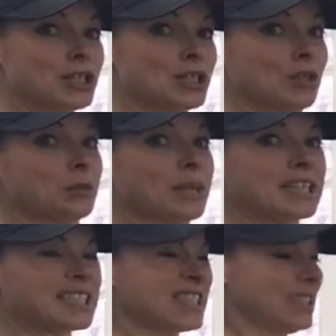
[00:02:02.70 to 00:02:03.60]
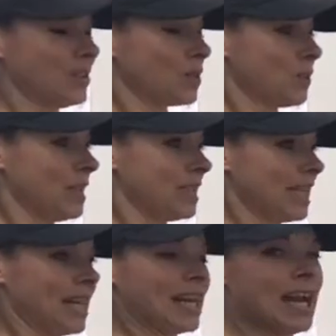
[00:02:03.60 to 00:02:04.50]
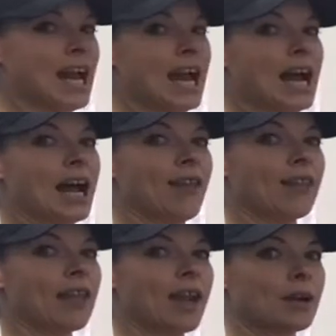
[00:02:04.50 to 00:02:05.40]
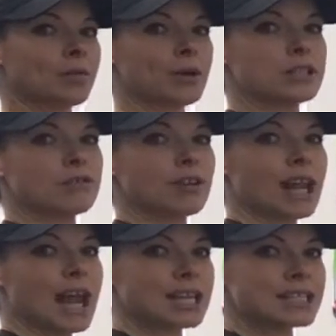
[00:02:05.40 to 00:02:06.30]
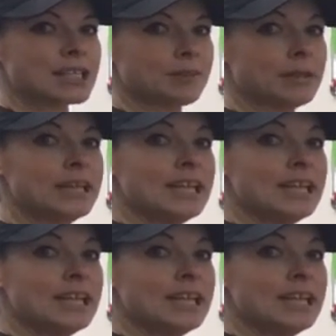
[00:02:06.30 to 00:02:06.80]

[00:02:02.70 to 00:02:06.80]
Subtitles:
shoulder blades are still squeezing, and then I'm going to relax them.